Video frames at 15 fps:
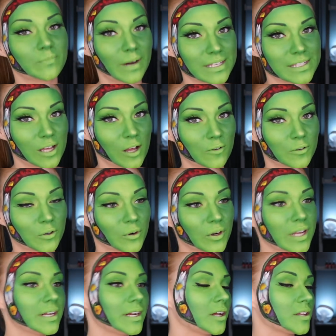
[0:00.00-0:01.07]
myself
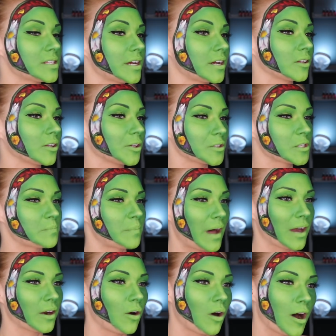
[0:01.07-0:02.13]
green and I'll take a little
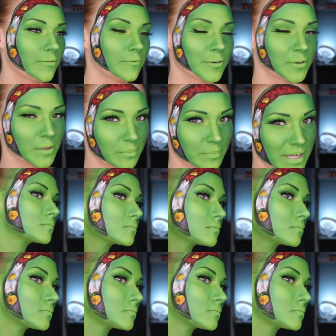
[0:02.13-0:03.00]
spot off for the beak.